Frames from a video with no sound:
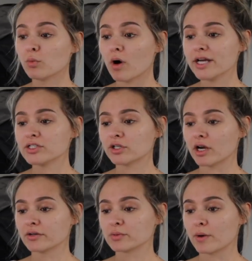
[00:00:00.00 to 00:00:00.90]
Why do
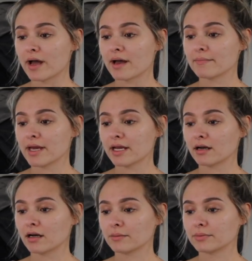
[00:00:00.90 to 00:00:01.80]
girls wear
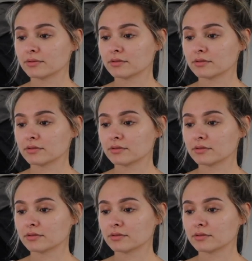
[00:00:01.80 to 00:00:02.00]
makeup?